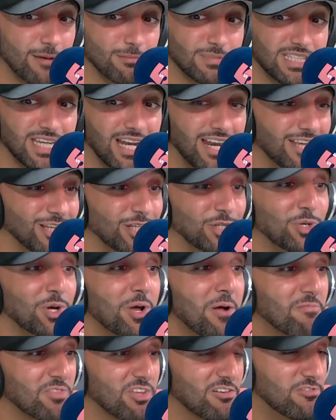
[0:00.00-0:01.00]
I'm telling you.
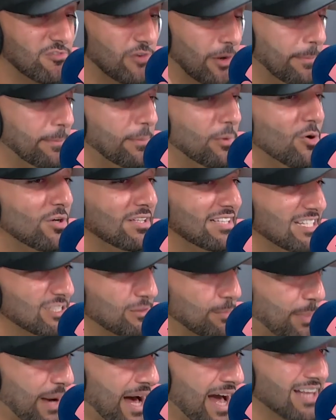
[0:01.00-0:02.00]
Football
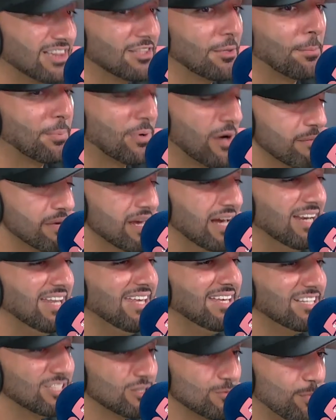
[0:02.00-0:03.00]
is back. The Premier
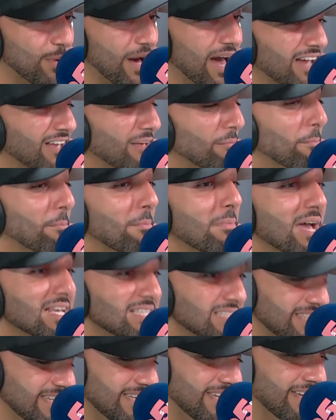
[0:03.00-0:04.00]
League is back.
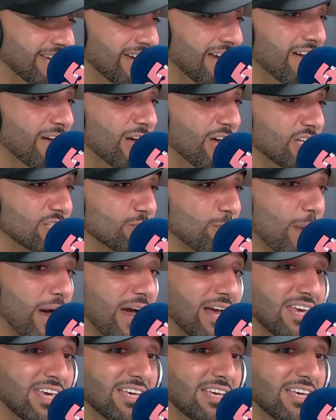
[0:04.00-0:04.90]
Messi is back.